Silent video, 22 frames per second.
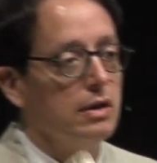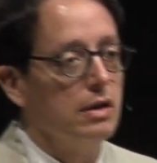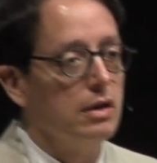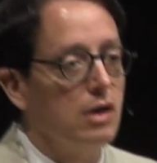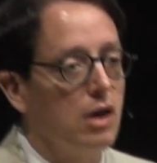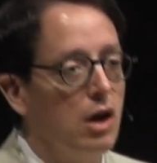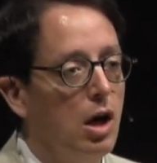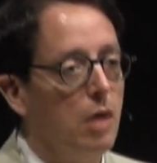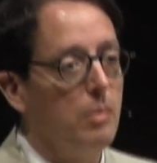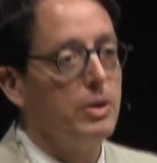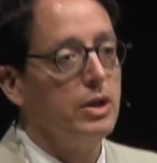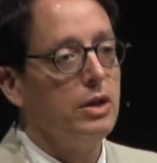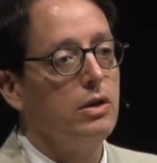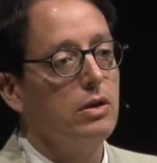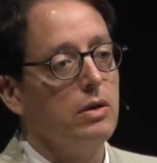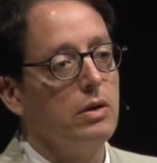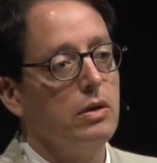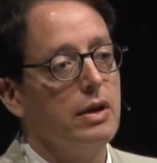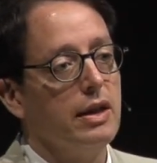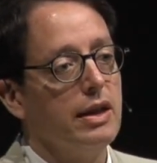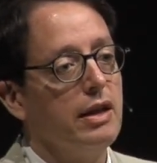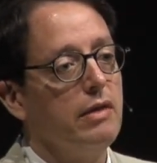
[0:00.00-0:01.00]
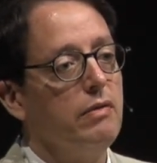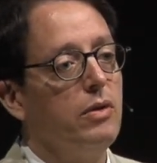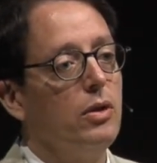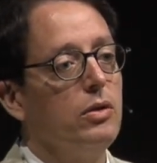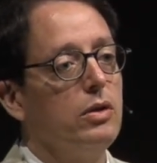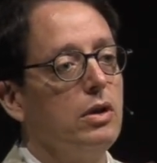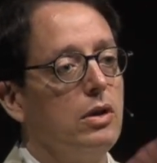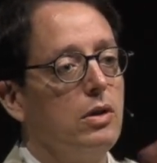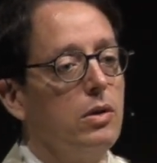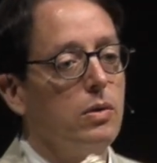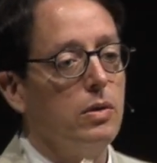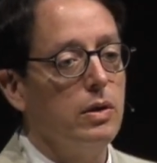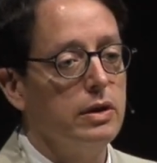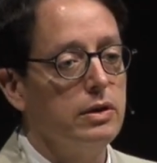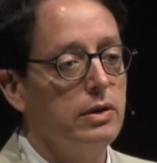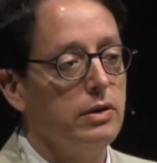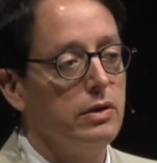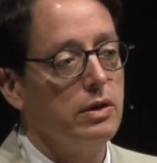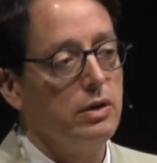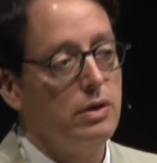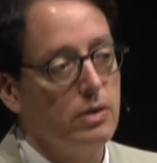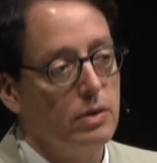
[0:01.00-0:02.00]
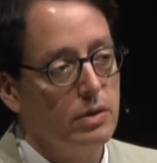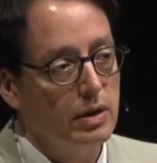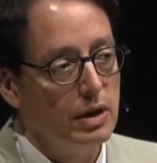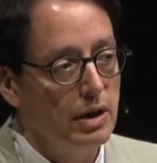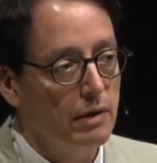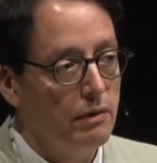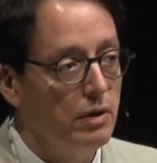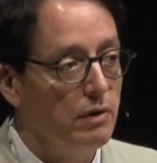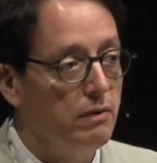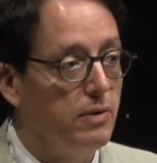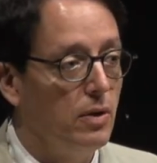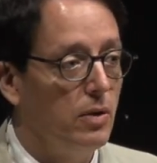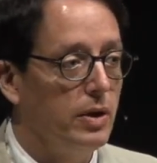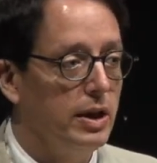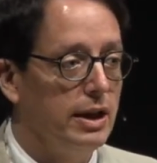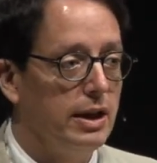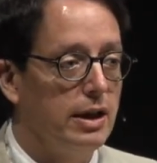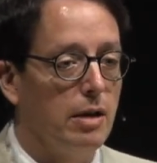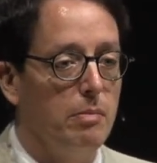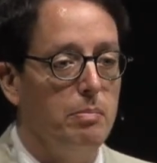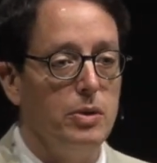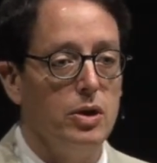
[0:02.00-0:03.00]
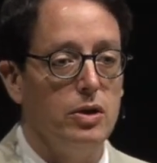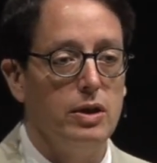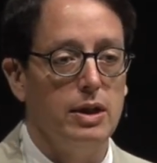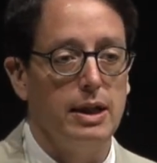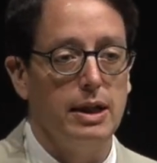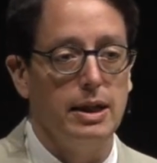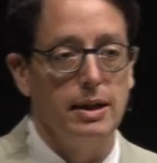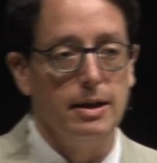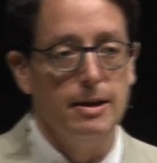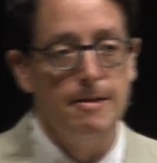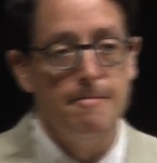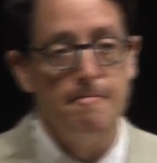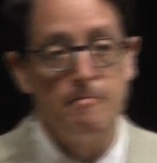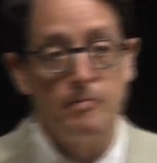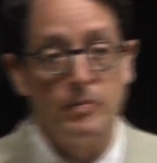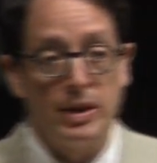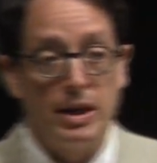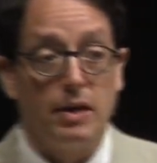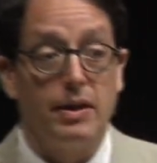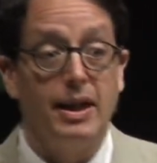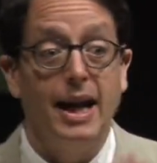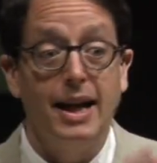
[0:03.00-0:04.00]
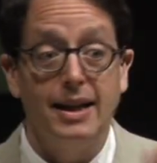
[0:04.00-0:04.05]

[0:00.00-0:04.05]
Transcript: to the common good. They vote according to the good of the voting community. Now,